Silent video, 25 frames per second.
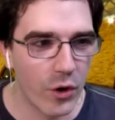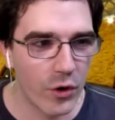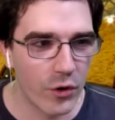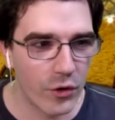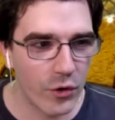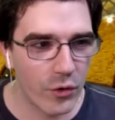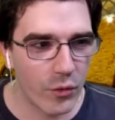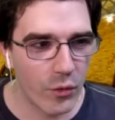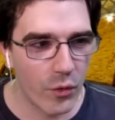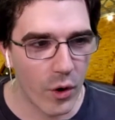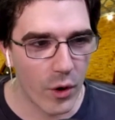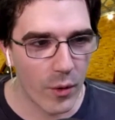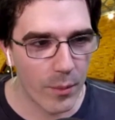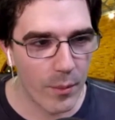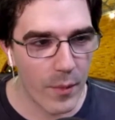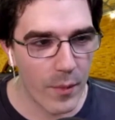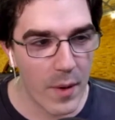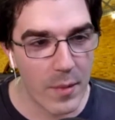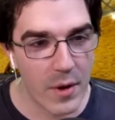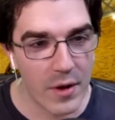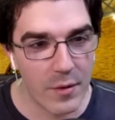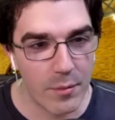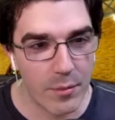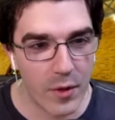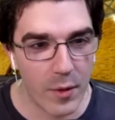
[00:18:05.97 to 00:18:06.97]
work maybe
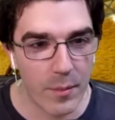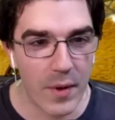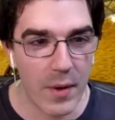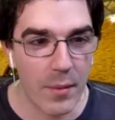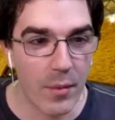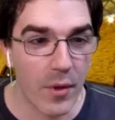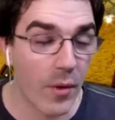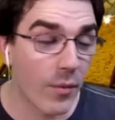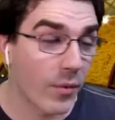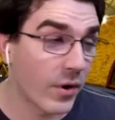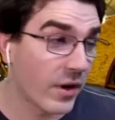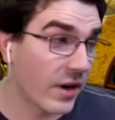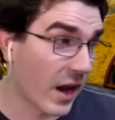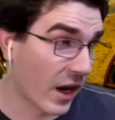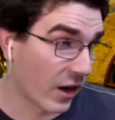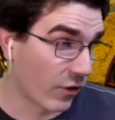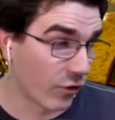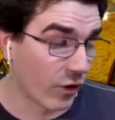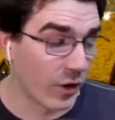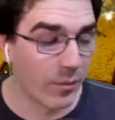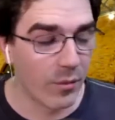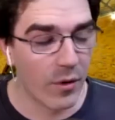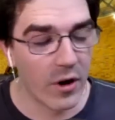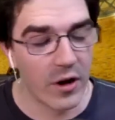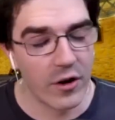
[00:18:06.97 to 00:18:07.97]
the people that would naturally
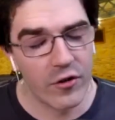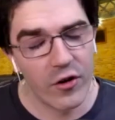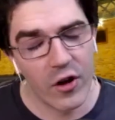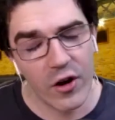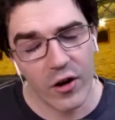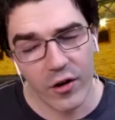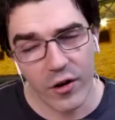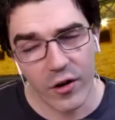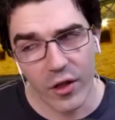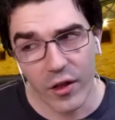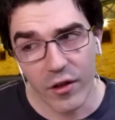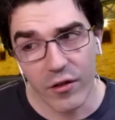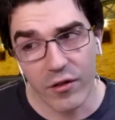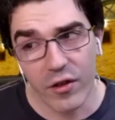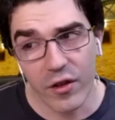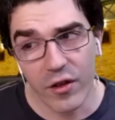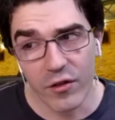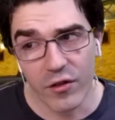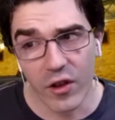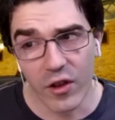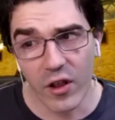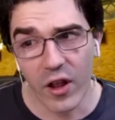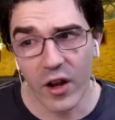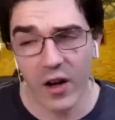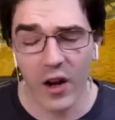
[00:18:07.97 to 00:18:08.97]
branch out into these things,
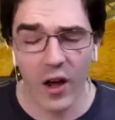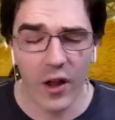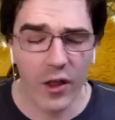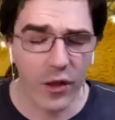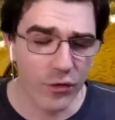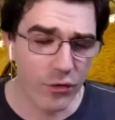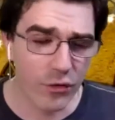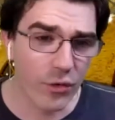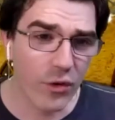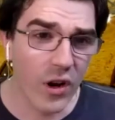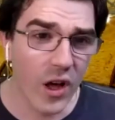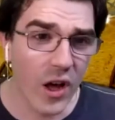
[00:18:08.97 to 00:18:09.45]
and others were not.